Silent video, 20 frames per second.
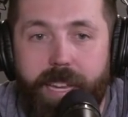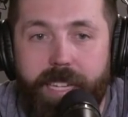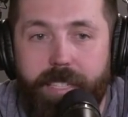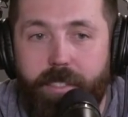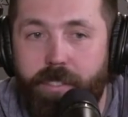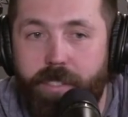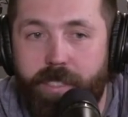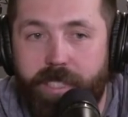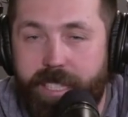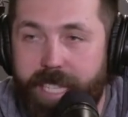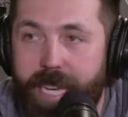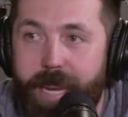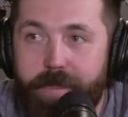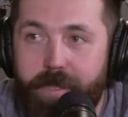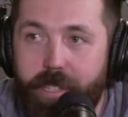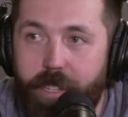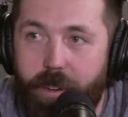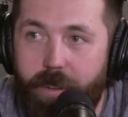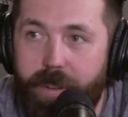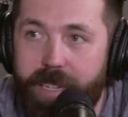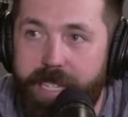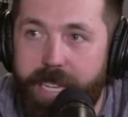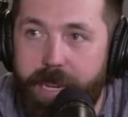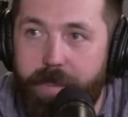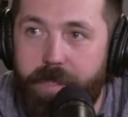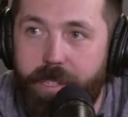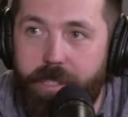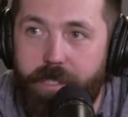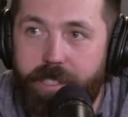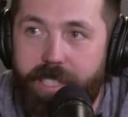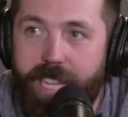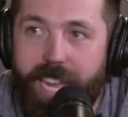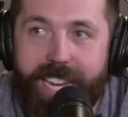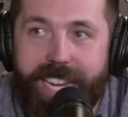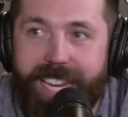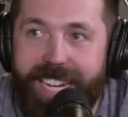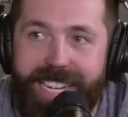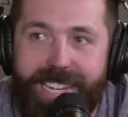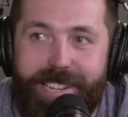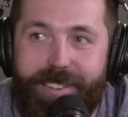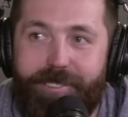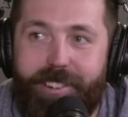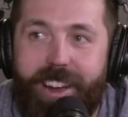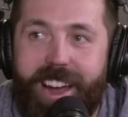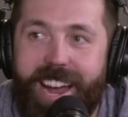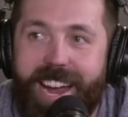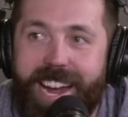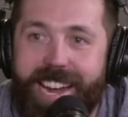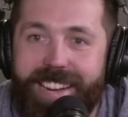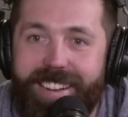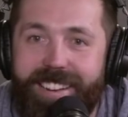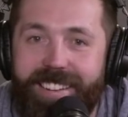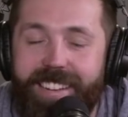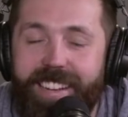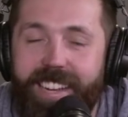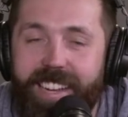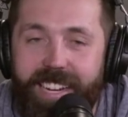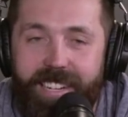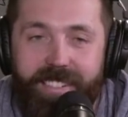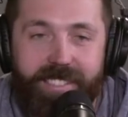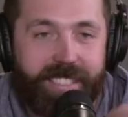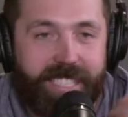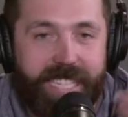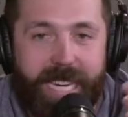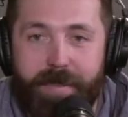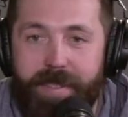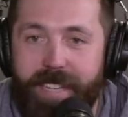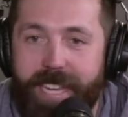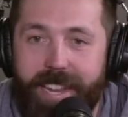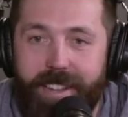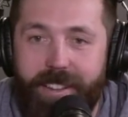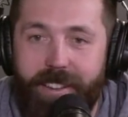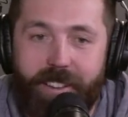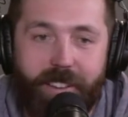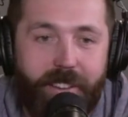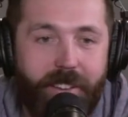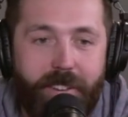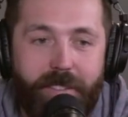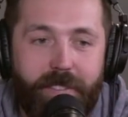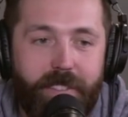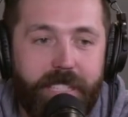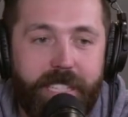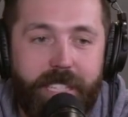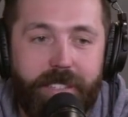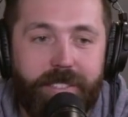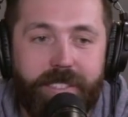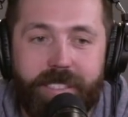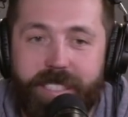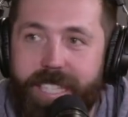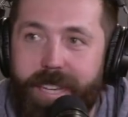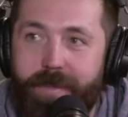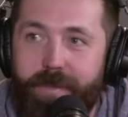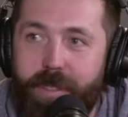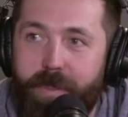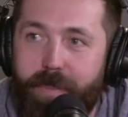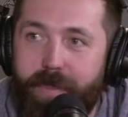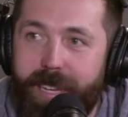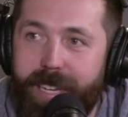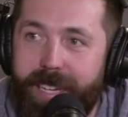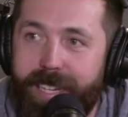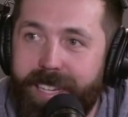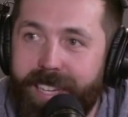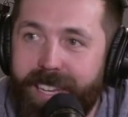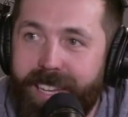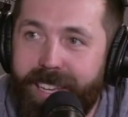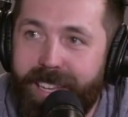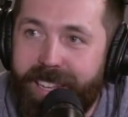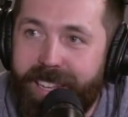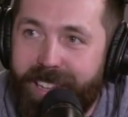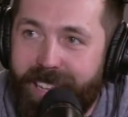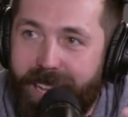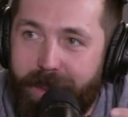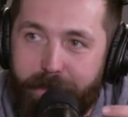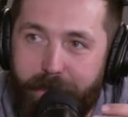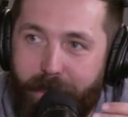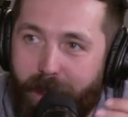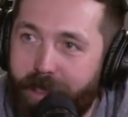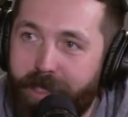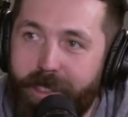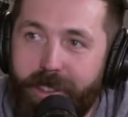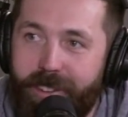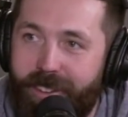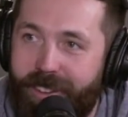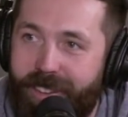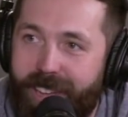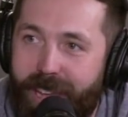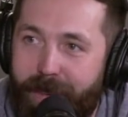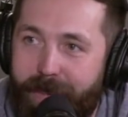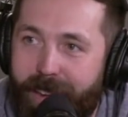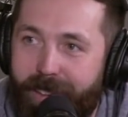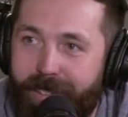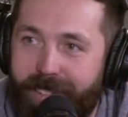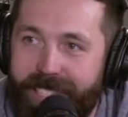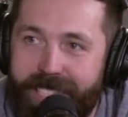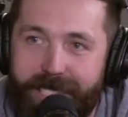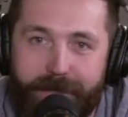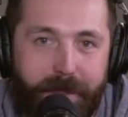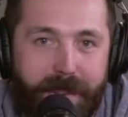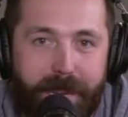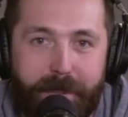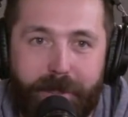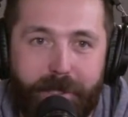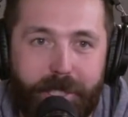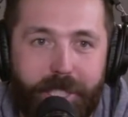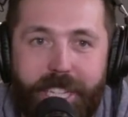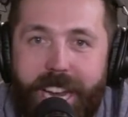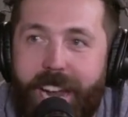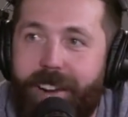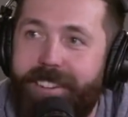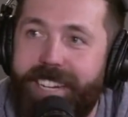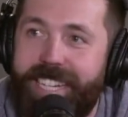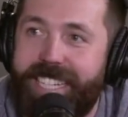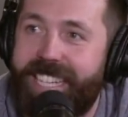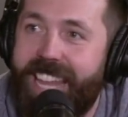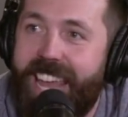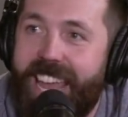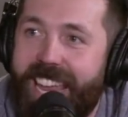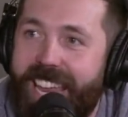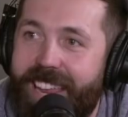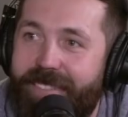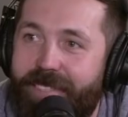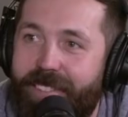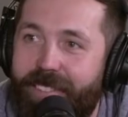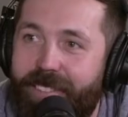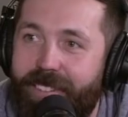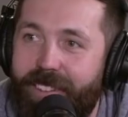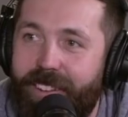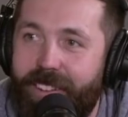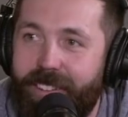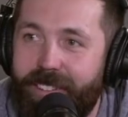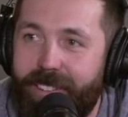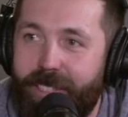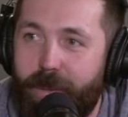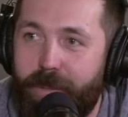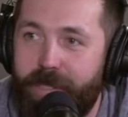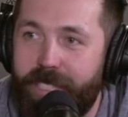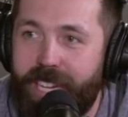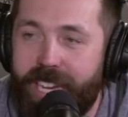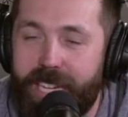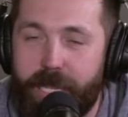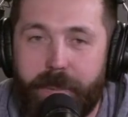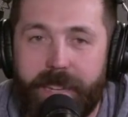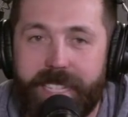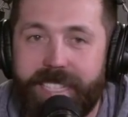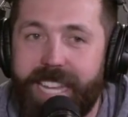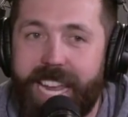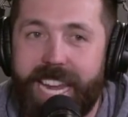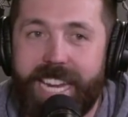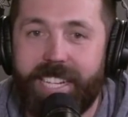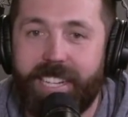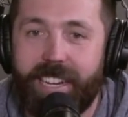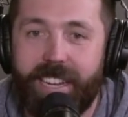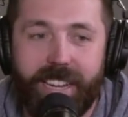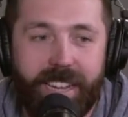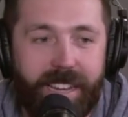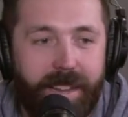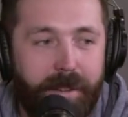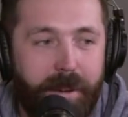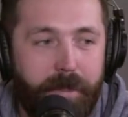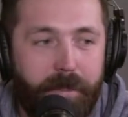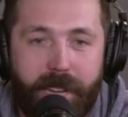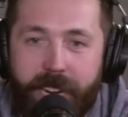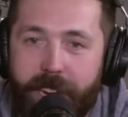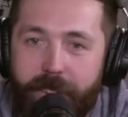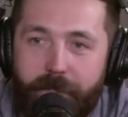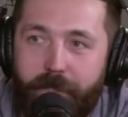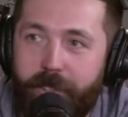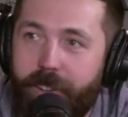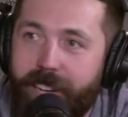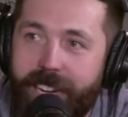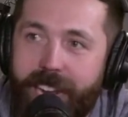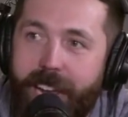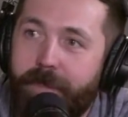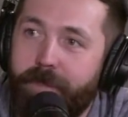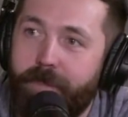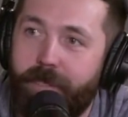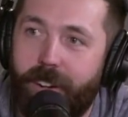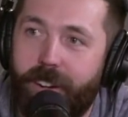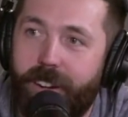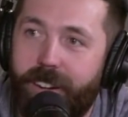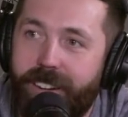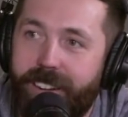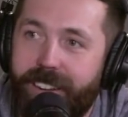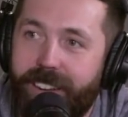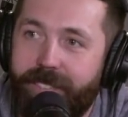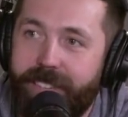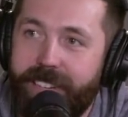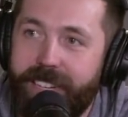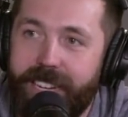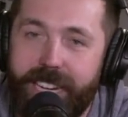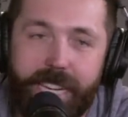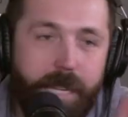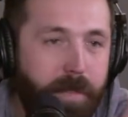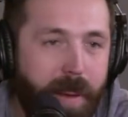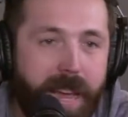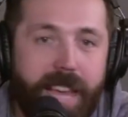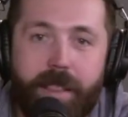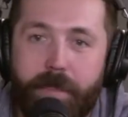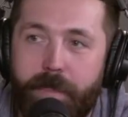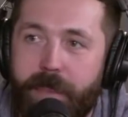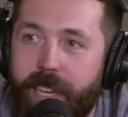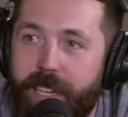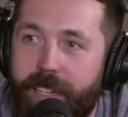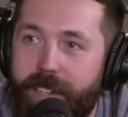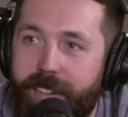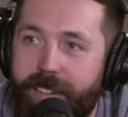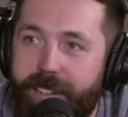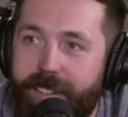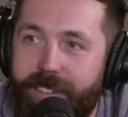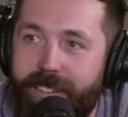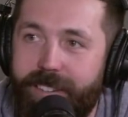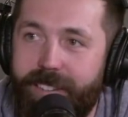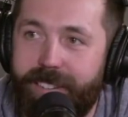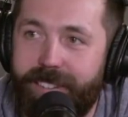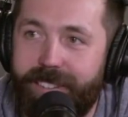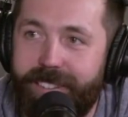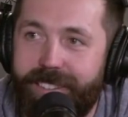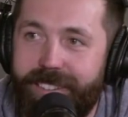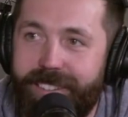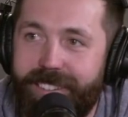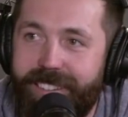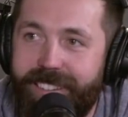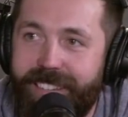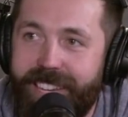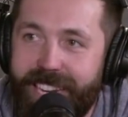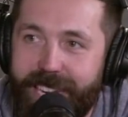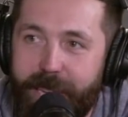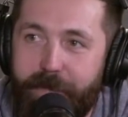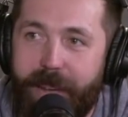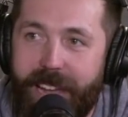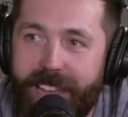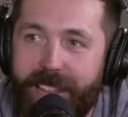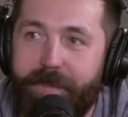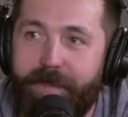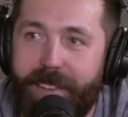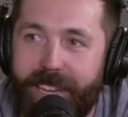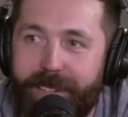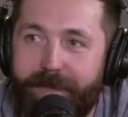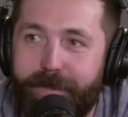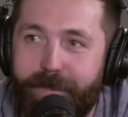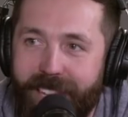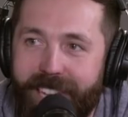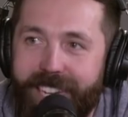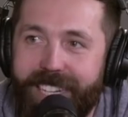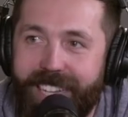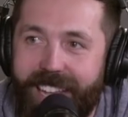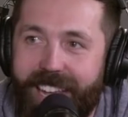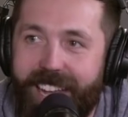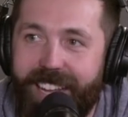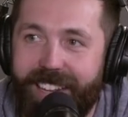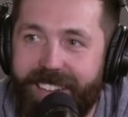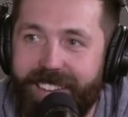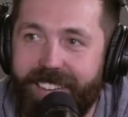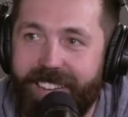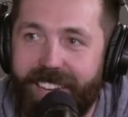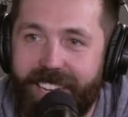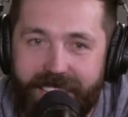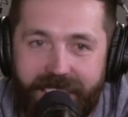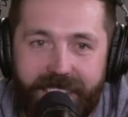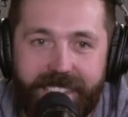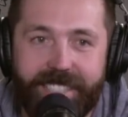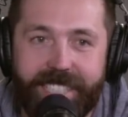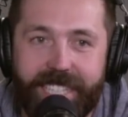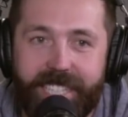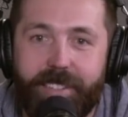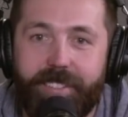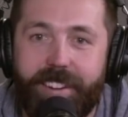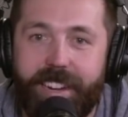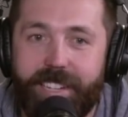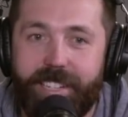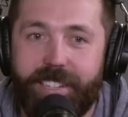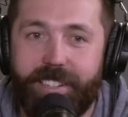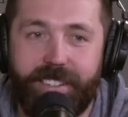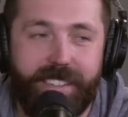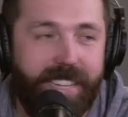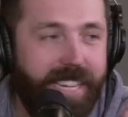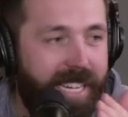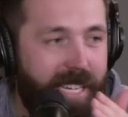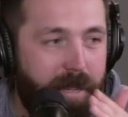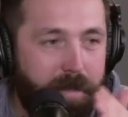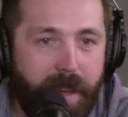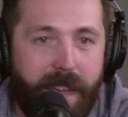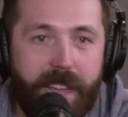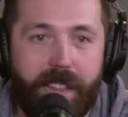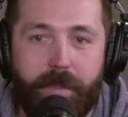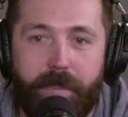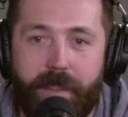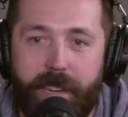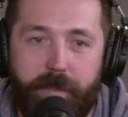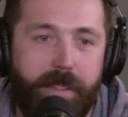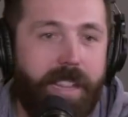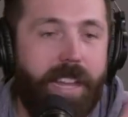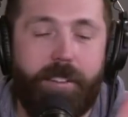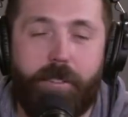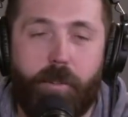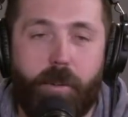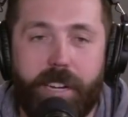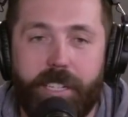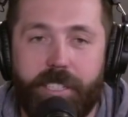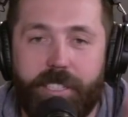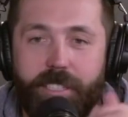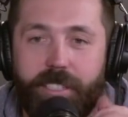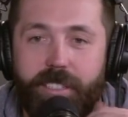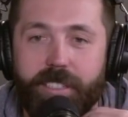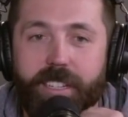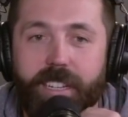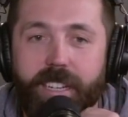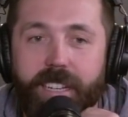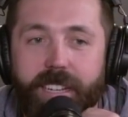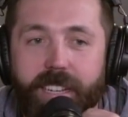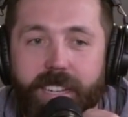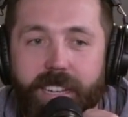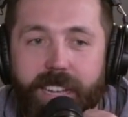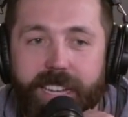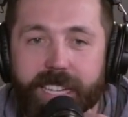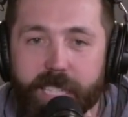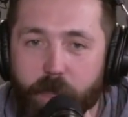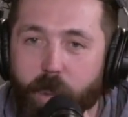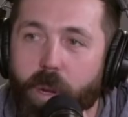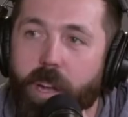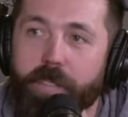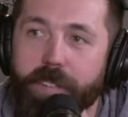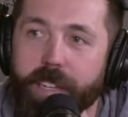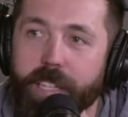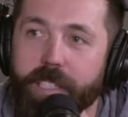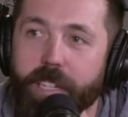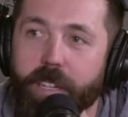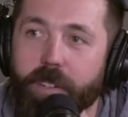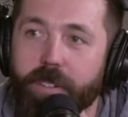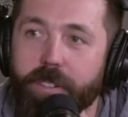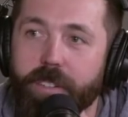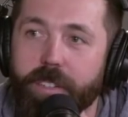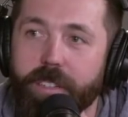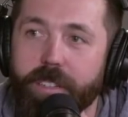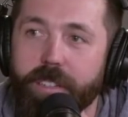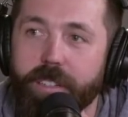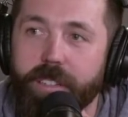It doesn't seem to do. He seems to just take it in his stride, and he doesn't seem to get nervous. He doesn't seem to be like bothered about all these people shouting his name and so much expectation. I mean, playing in front of camera. I mean, he's better than me. He's better than me playing there in that situation. He's better than me without question. He's 12 years old.